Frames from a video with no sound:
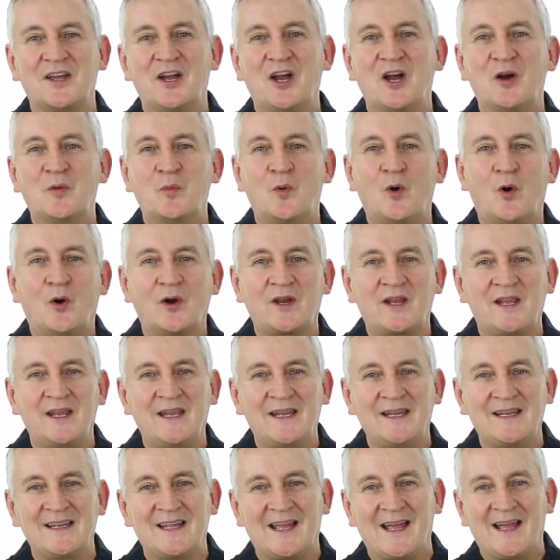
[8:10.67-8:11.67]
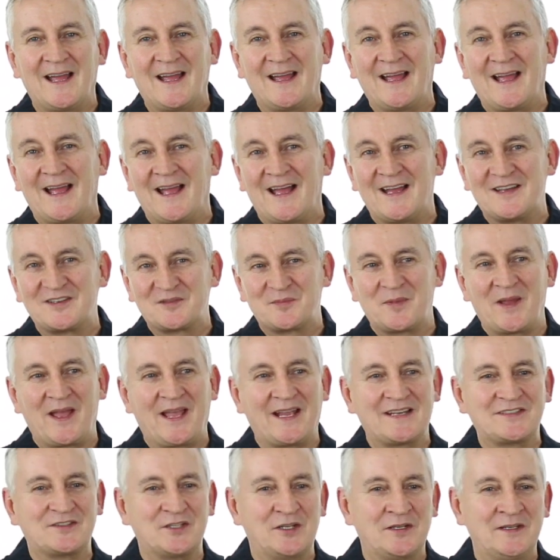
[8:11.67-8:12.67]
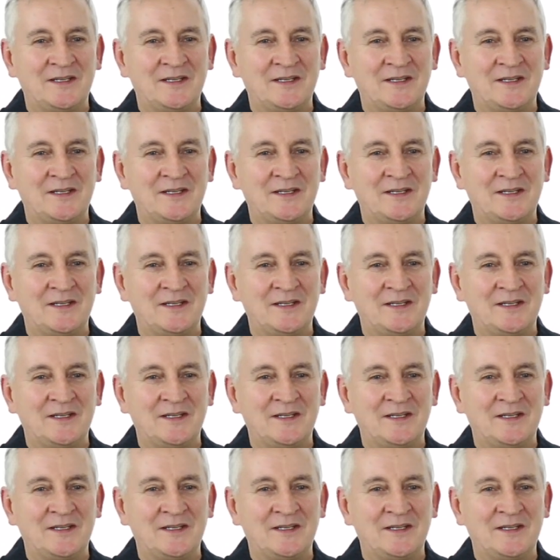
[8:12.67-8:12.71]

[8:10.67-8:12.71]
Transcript: that are walking aspect,